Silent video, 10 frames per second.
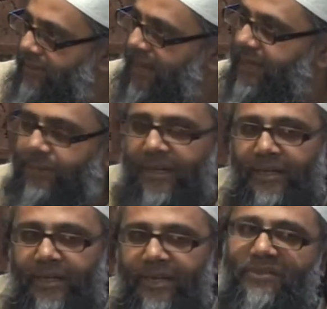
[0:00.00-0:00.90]
the right
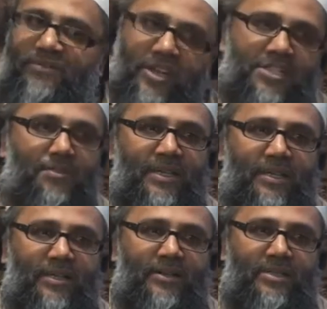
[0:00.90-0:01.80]
opinion. If the first
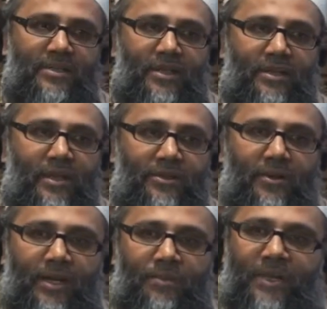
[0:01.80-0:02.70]
opinion is the
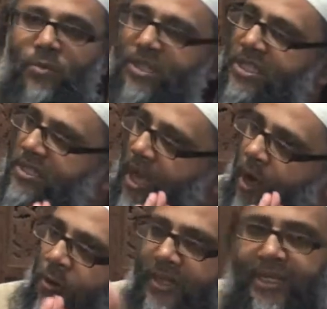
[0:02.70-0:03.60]
right opinion, which is
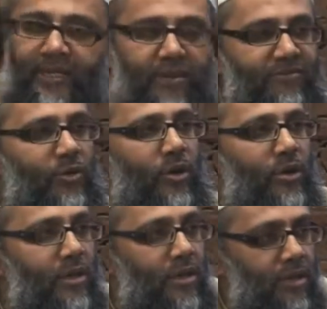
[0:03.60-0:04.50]
only
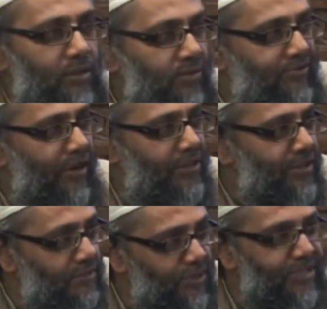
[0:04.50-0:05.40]
for referring
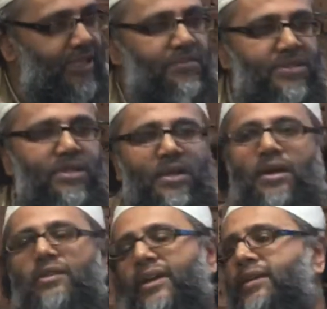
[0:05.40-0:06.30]
to Muslims,
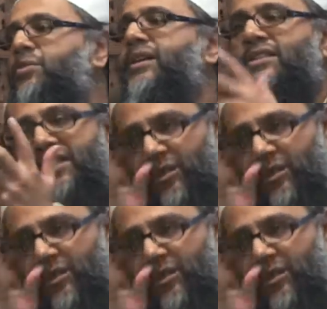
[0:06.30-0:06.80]
then we can